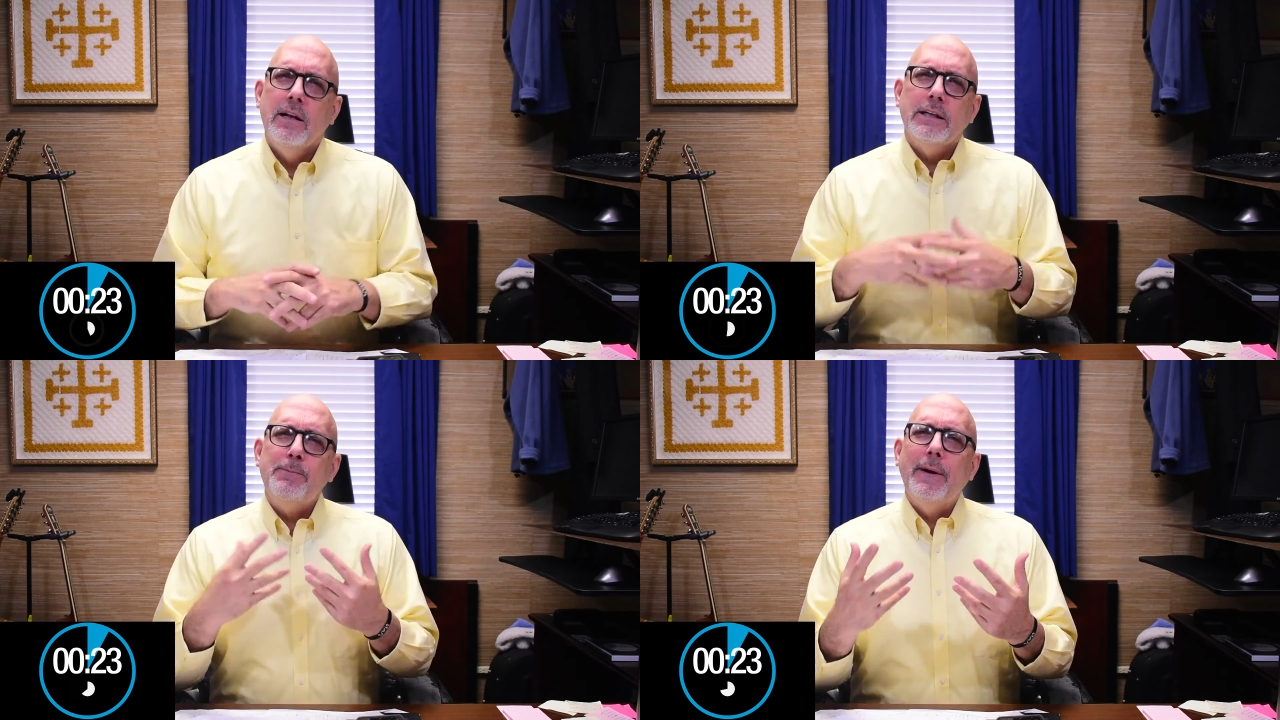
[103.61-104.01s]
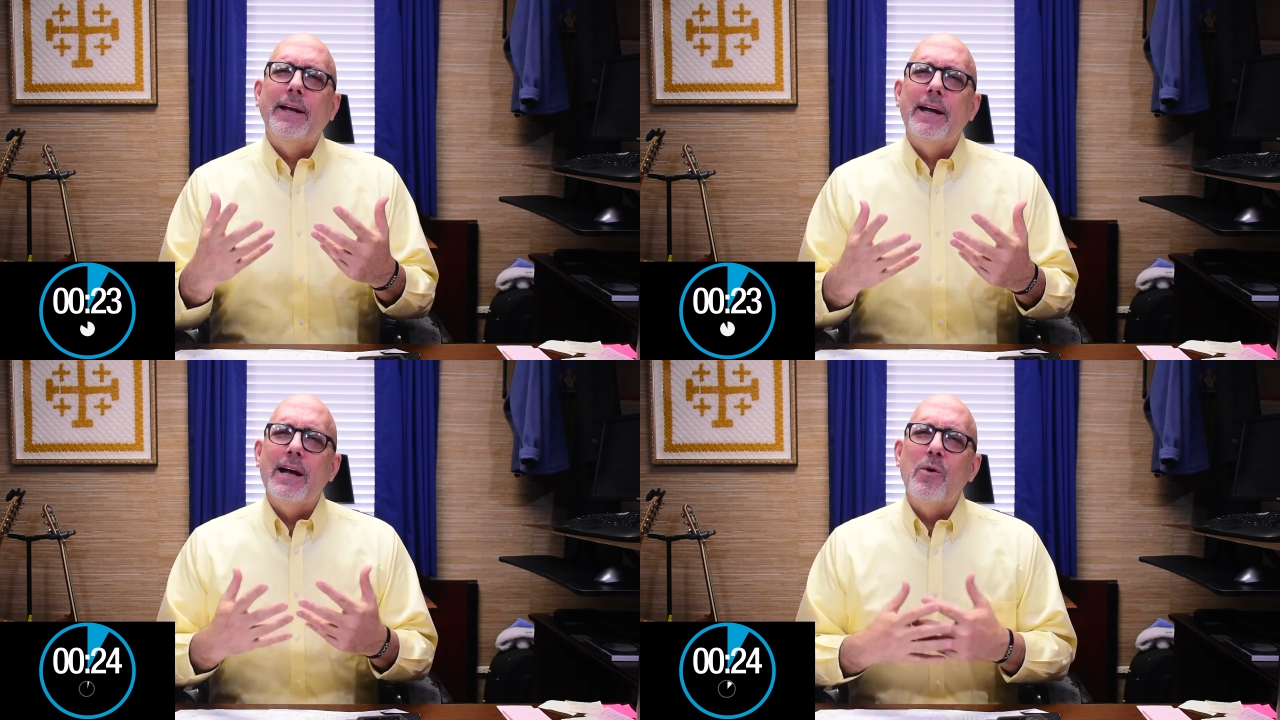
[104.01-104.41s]
Let's
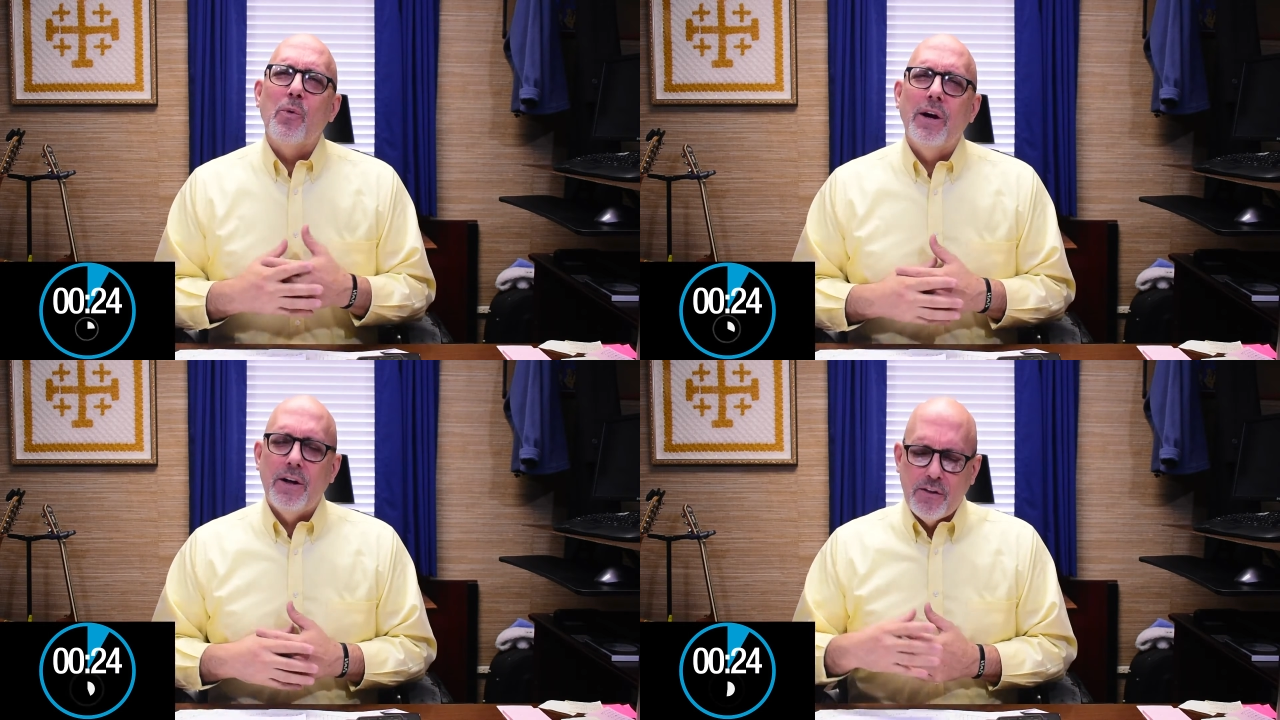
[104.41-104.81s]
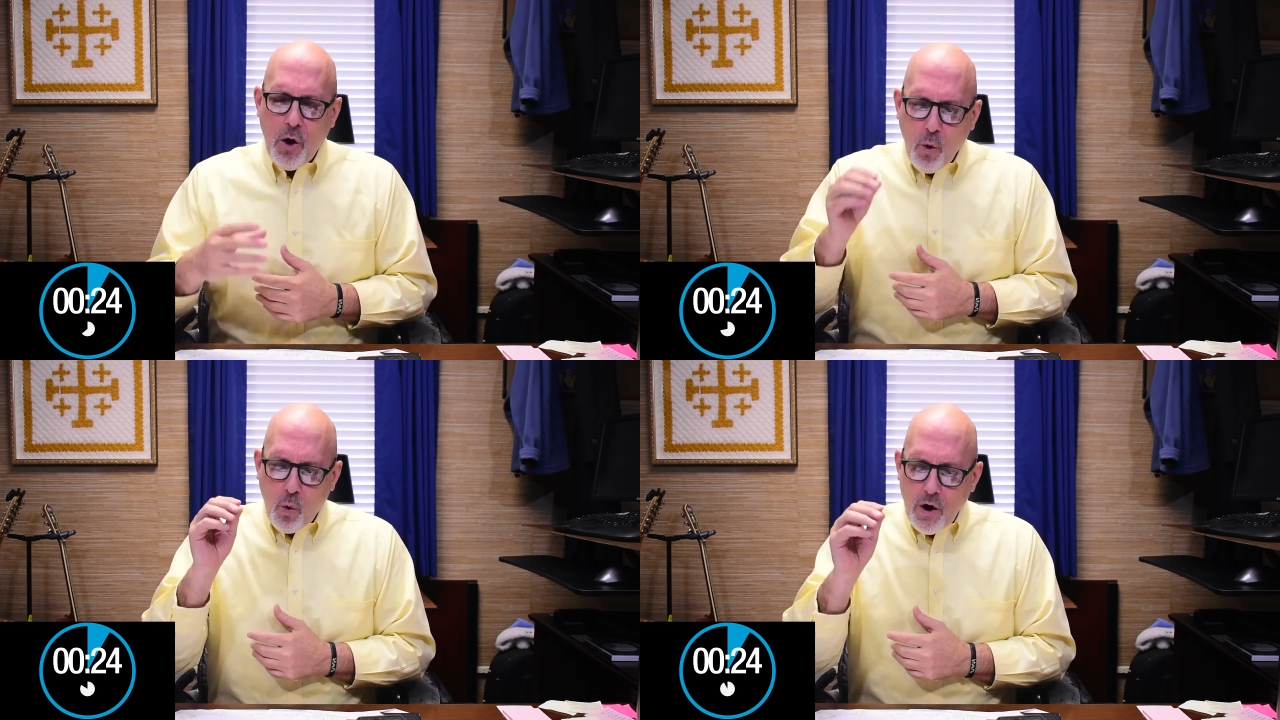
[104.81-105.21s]
begin with,
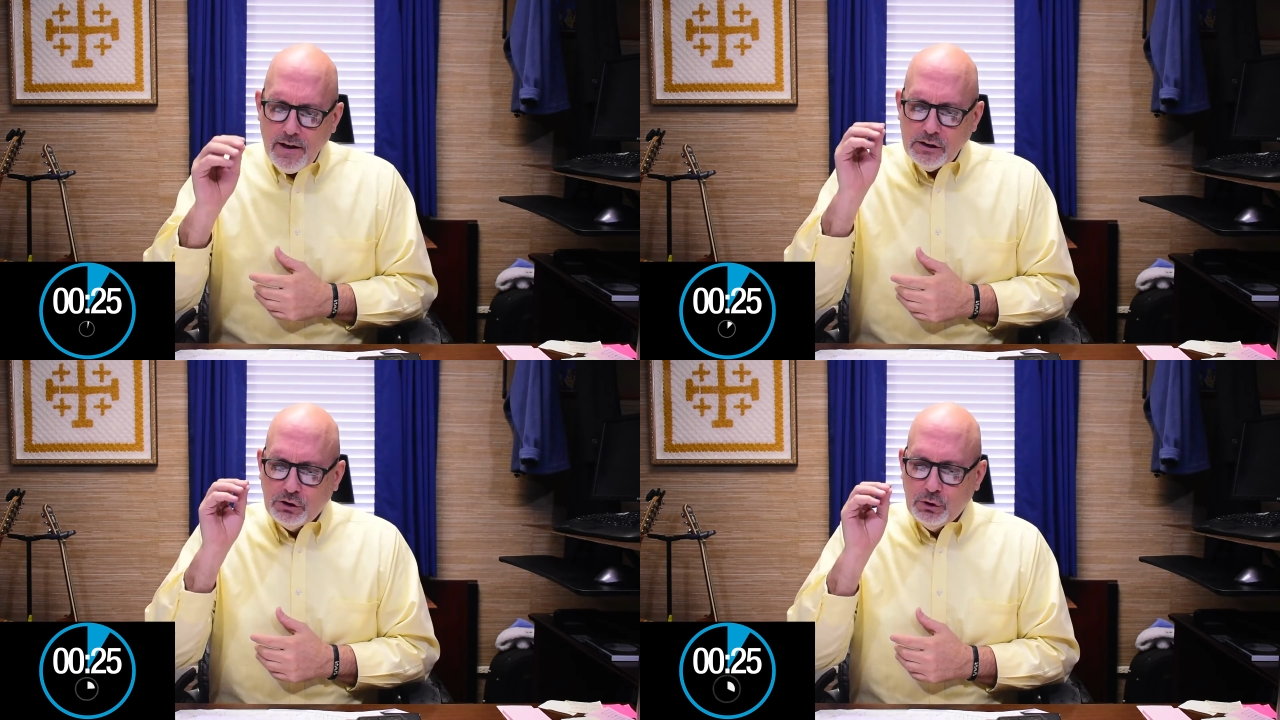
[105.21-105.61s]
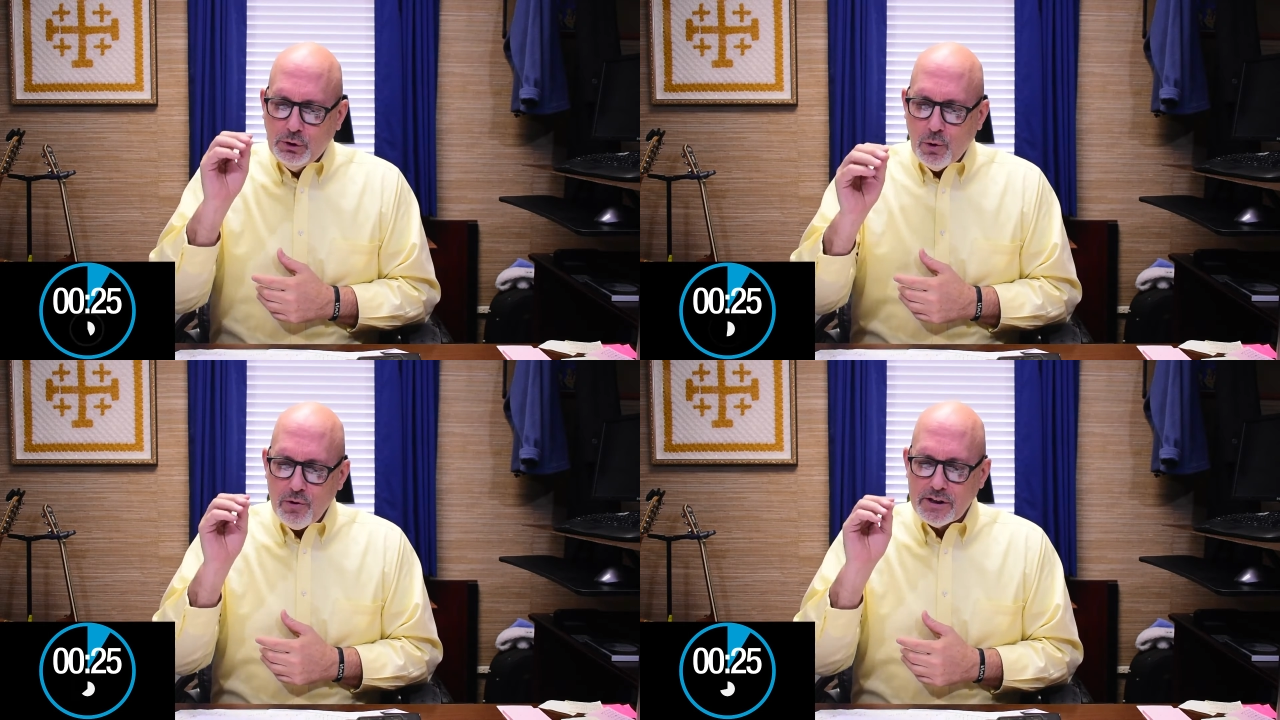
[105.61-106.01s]
what is
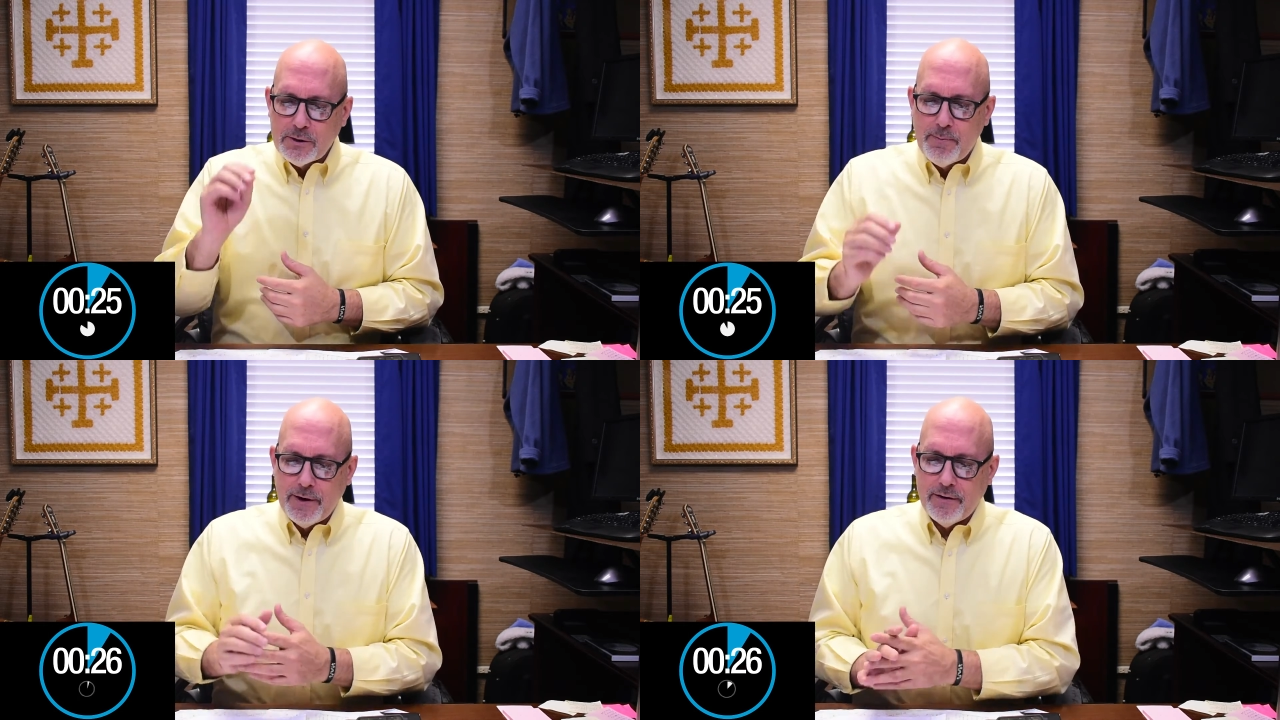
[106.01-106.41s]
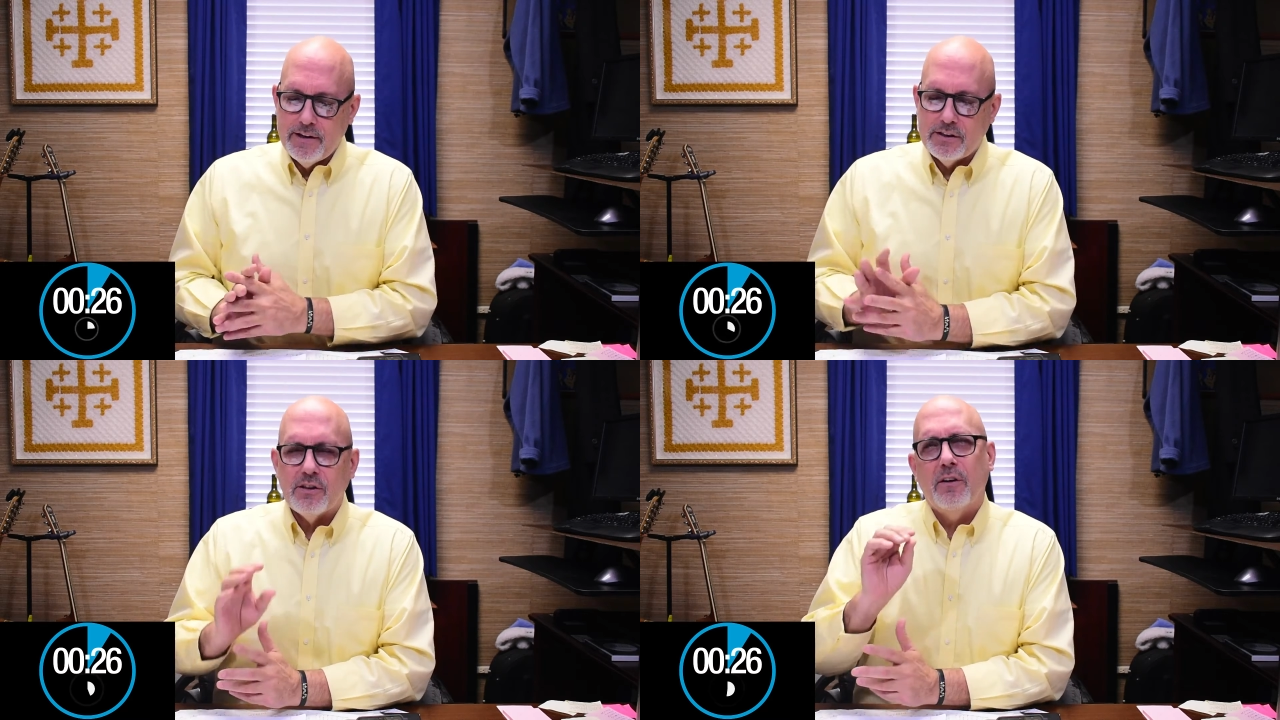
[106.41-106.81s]
your experience